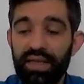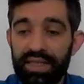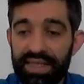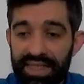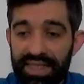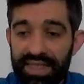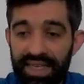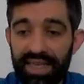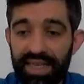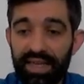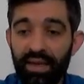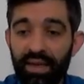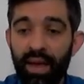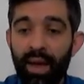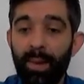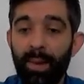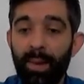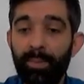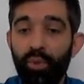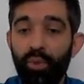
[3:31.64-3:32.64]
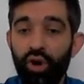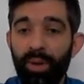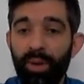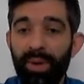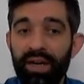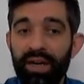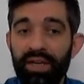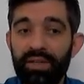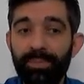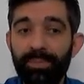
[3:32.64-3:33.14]
see more
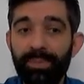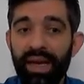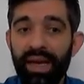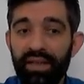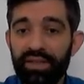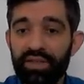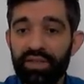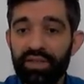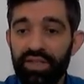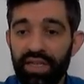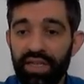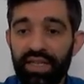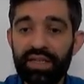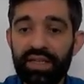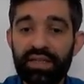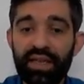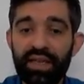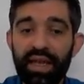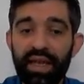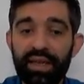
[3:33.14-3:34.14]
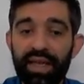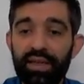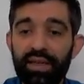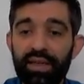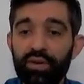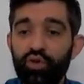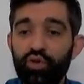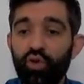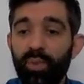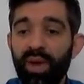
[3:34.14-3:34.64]
about balance sheet,
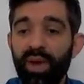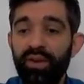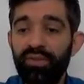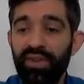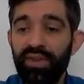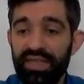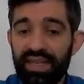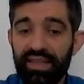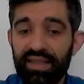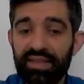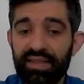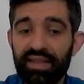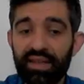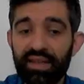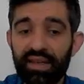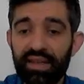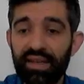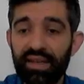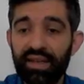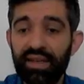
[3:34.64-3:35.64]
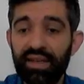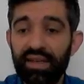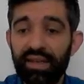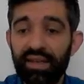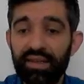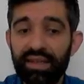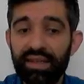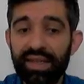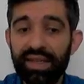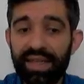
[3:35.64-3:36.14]
then you may visit
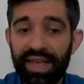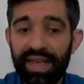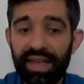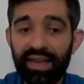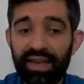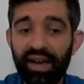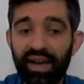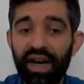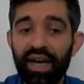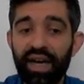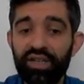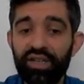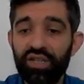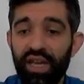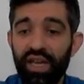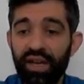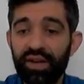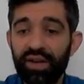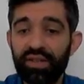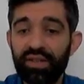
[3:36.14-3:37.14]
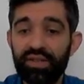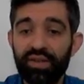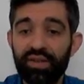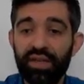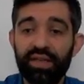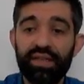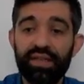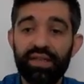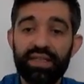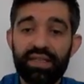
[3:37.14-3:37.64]
the link I shared
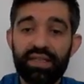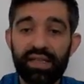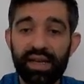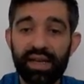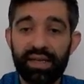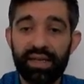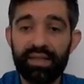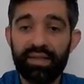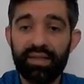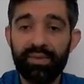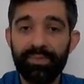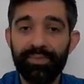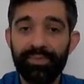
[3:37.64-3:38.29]
in this slide.